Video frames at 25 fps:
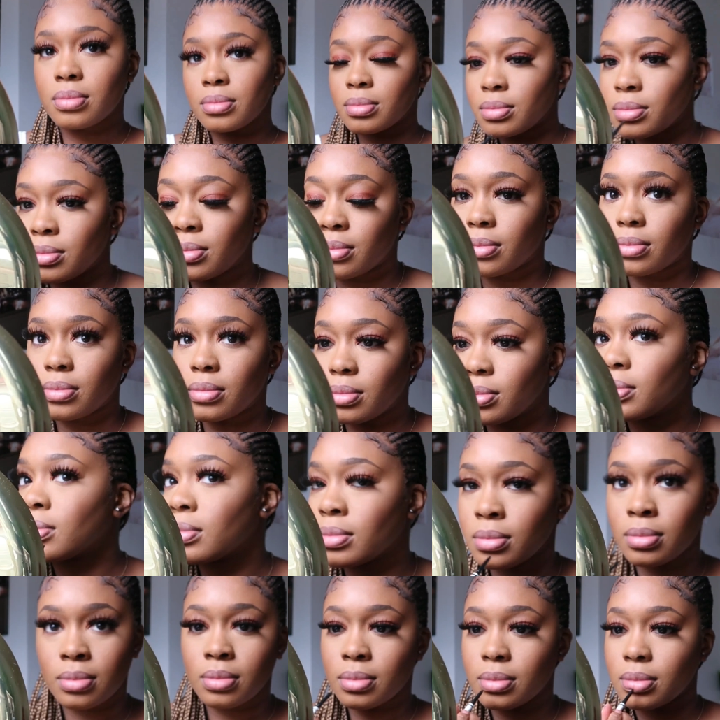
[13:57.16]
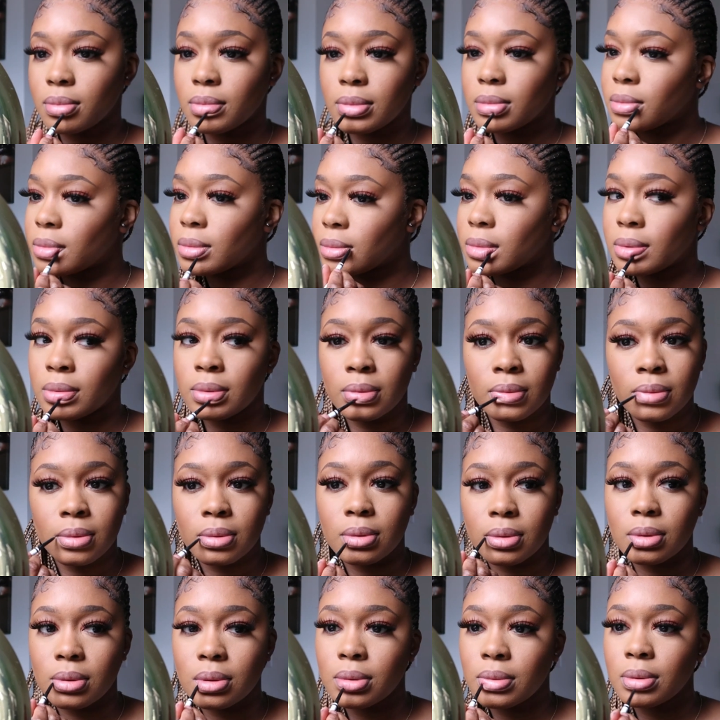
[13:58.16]
keeps on coming
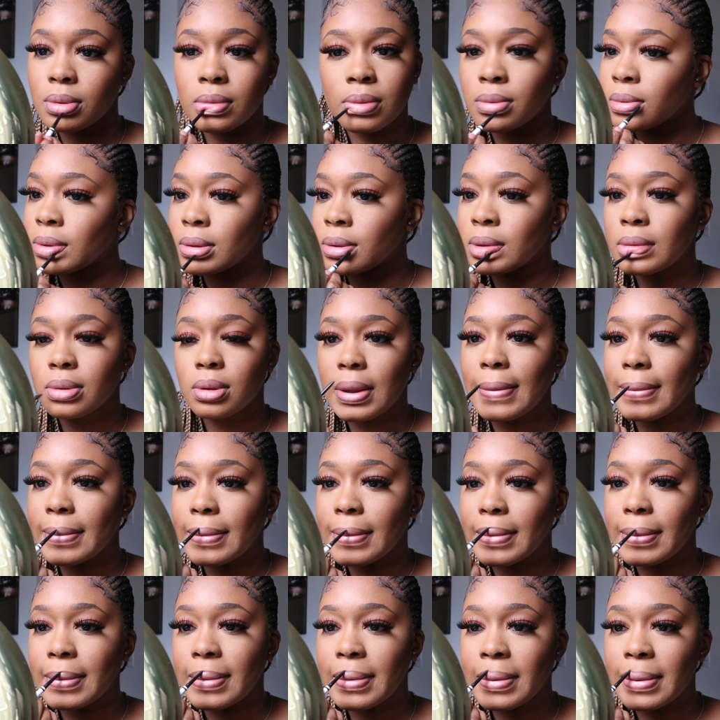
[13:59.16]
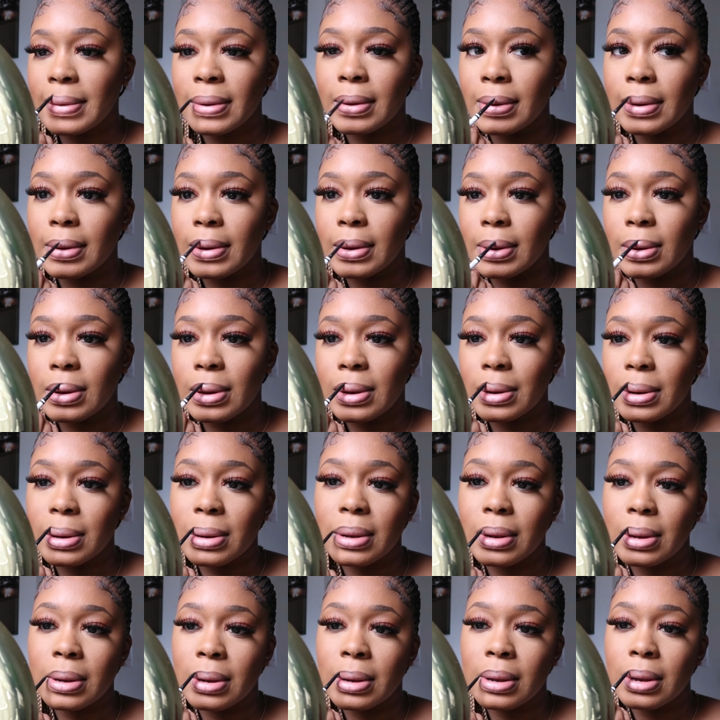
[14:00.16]
round. If you tell me you're
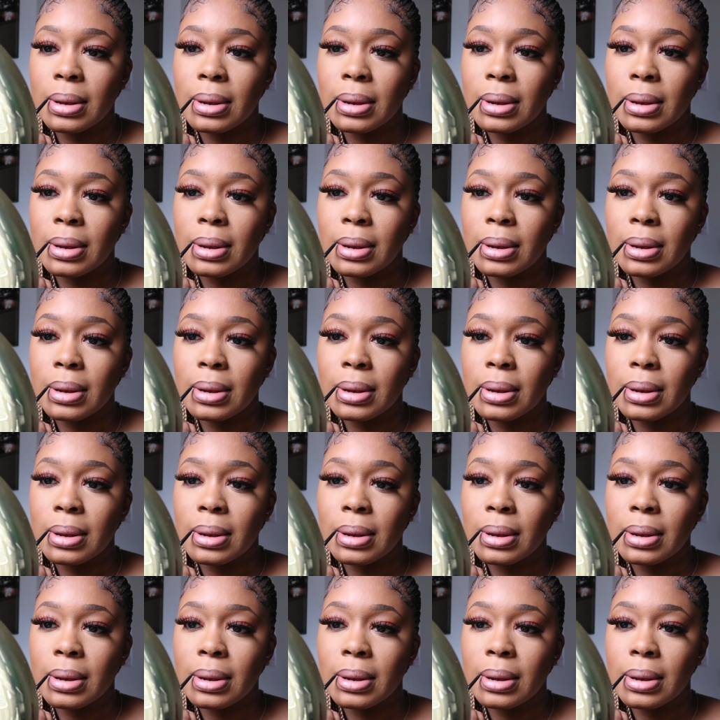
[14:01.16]
over